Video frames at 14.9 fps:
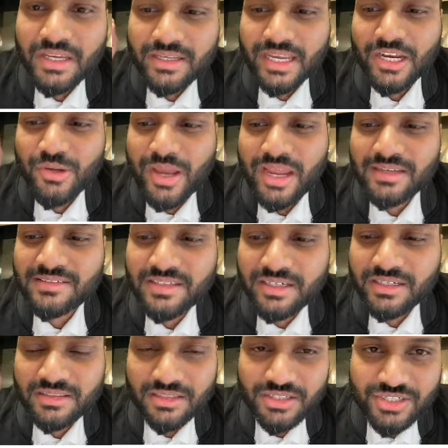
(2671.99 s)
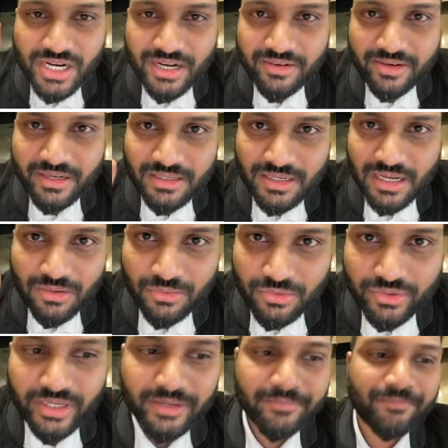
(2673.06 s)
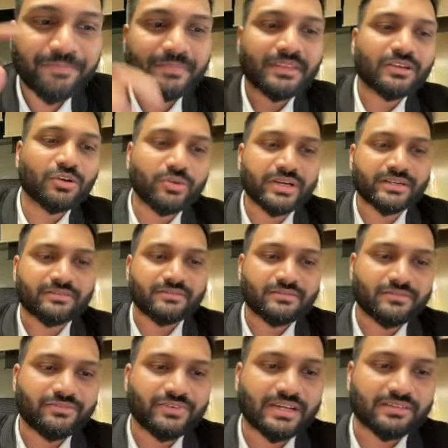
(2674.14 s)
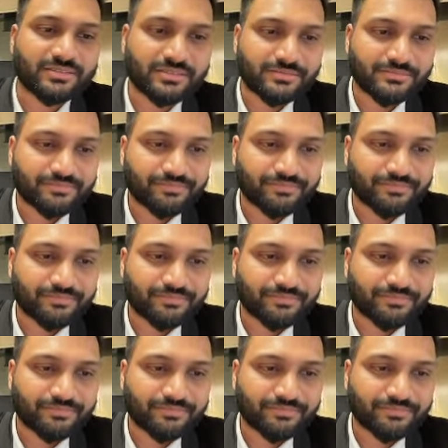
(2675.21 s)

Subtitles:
Can you answer it in the chat right now today? Go ahead, fast.